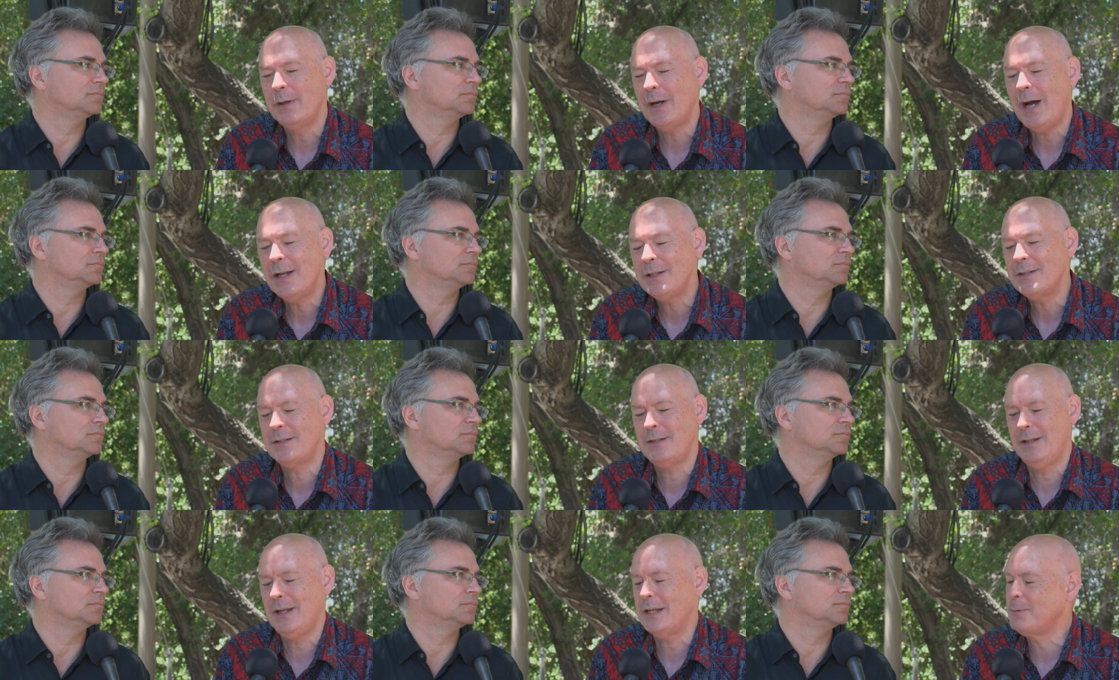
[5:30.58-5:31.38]

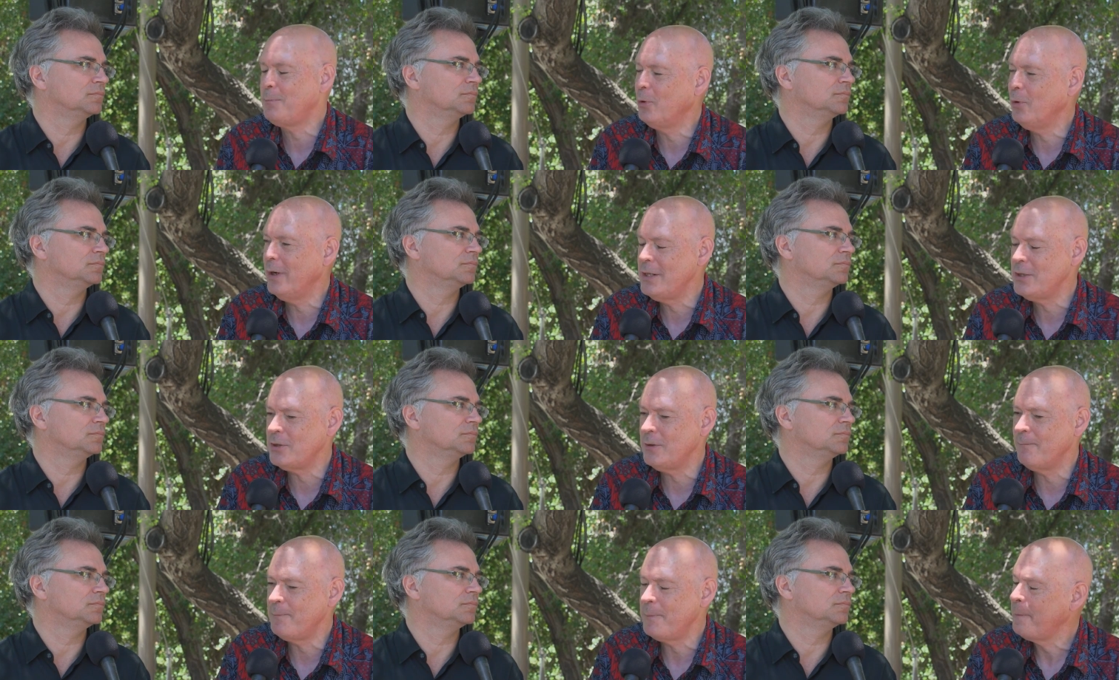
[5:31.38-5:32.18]
Speaker 1: constant
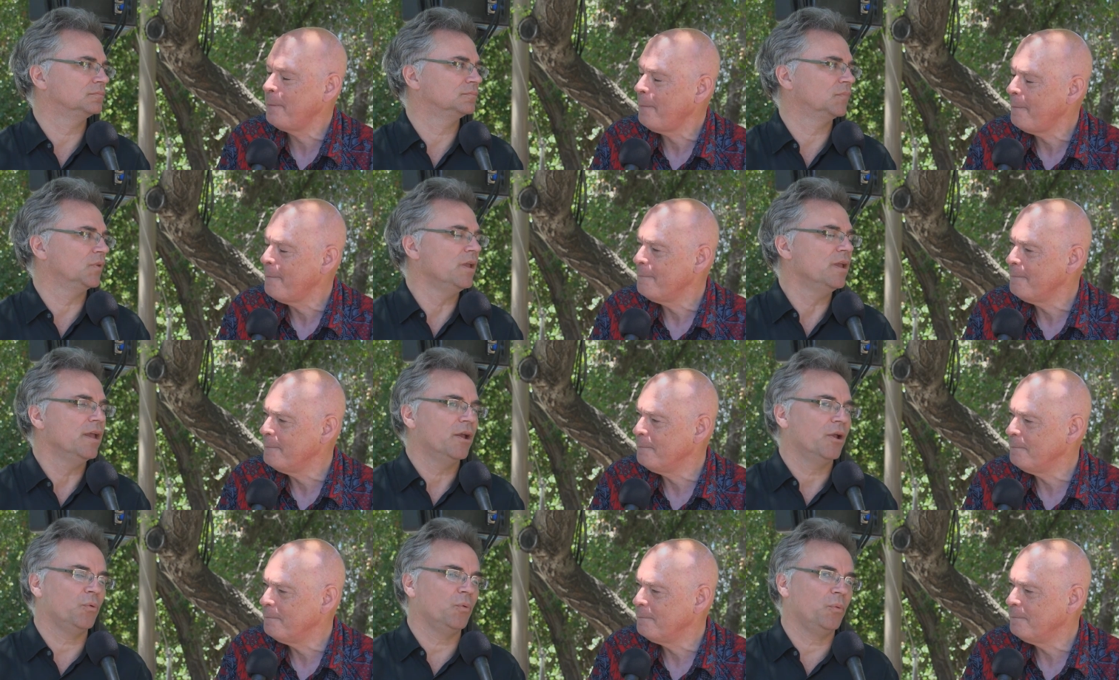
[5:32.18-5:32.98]
exploration.
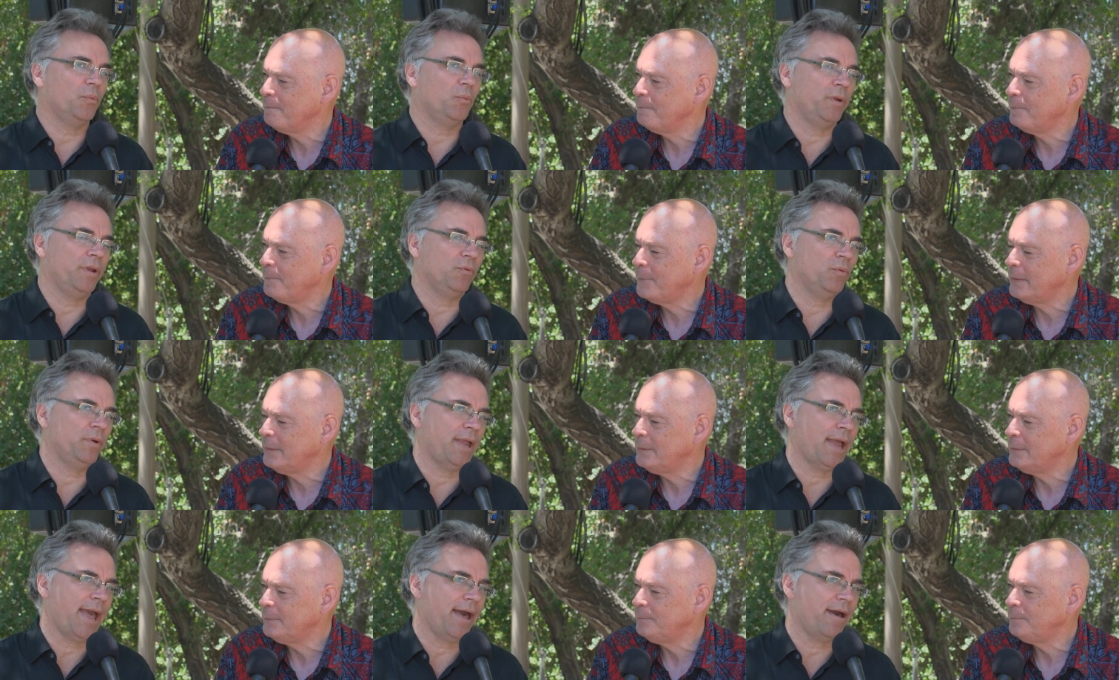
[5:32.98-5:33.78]
Speaker 2: We,
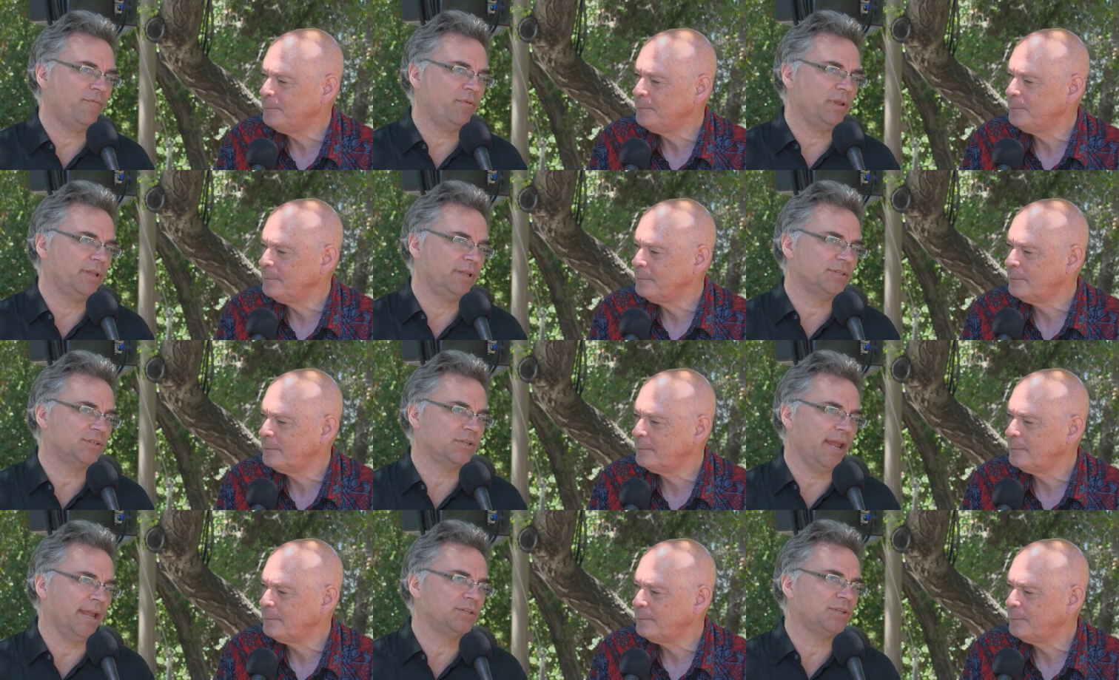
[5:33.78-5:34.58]
we have in this
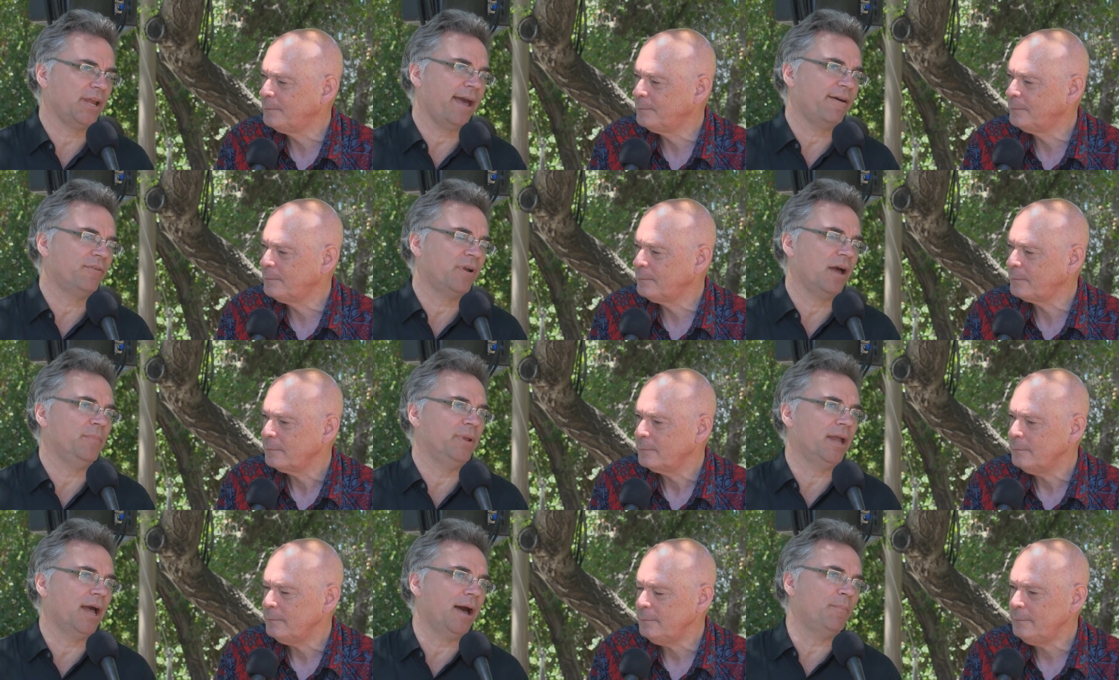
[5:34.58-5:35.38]
next half
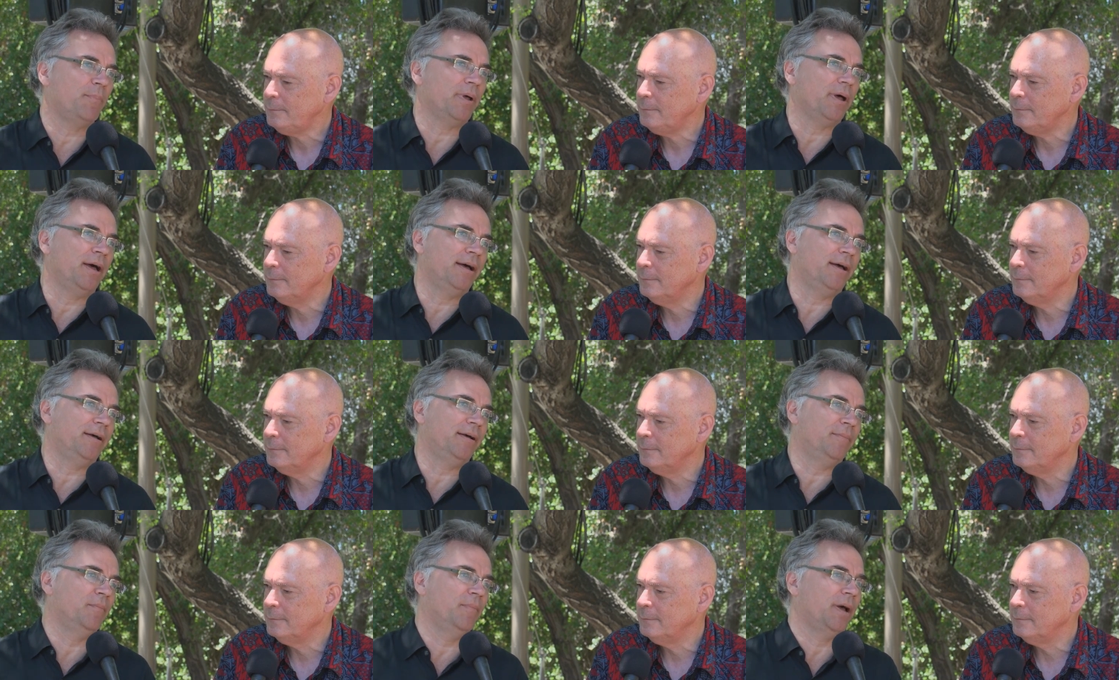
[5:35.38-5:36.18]
coming up
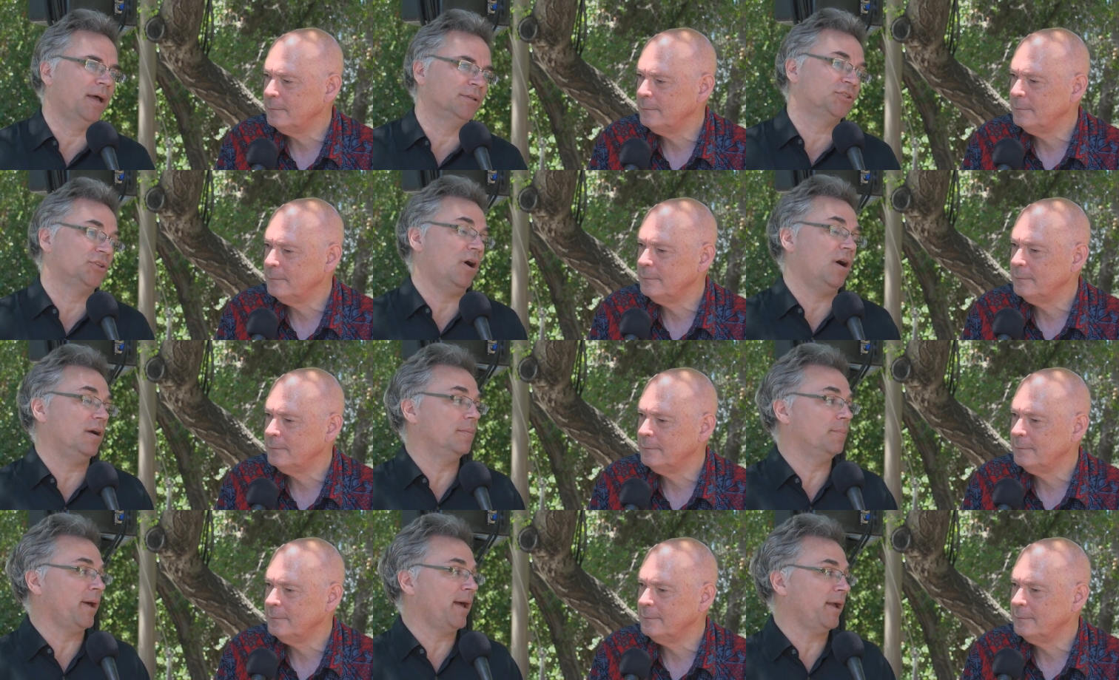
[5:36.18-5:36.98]
um, a
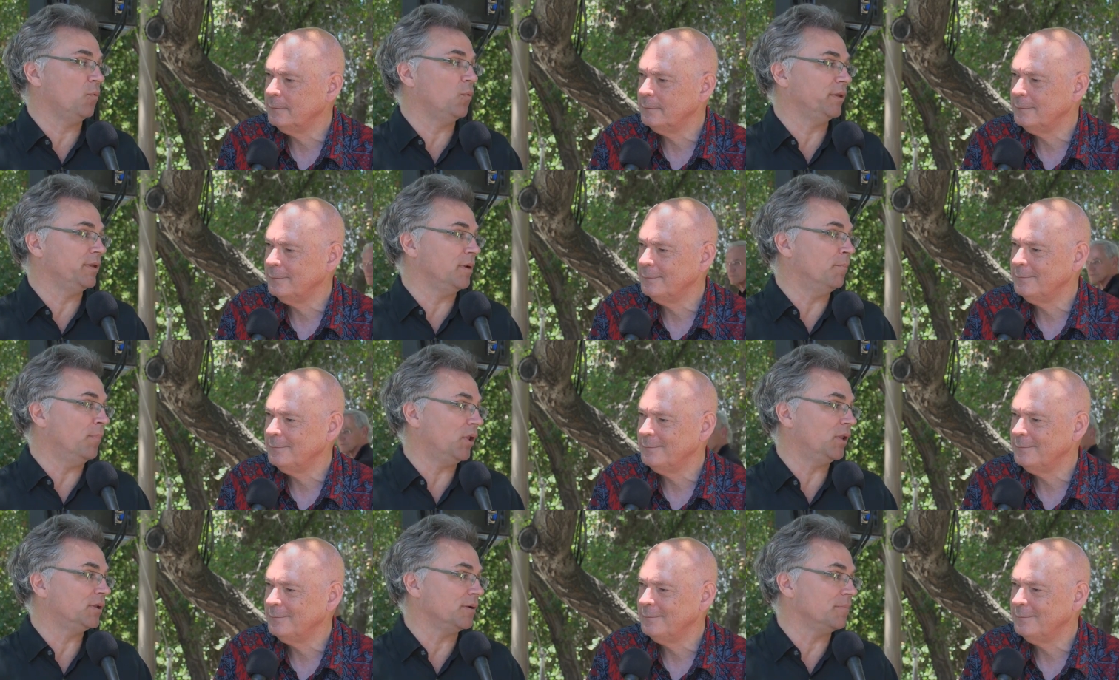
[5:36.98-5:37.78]
song by William
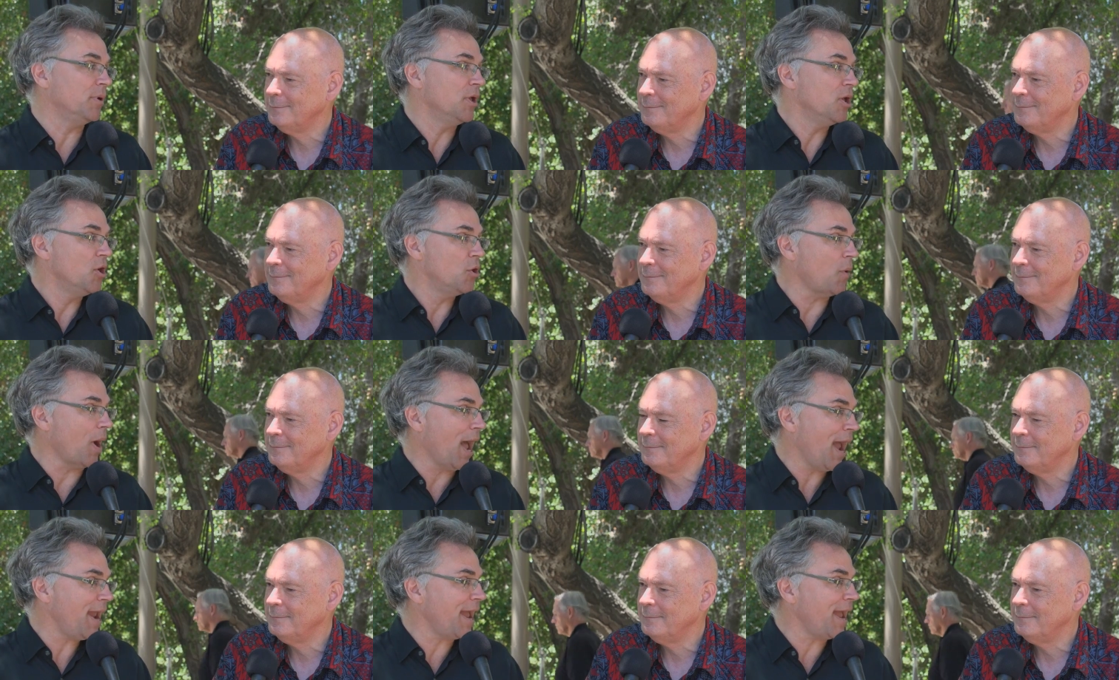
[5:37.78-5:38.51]
Bolcom, who I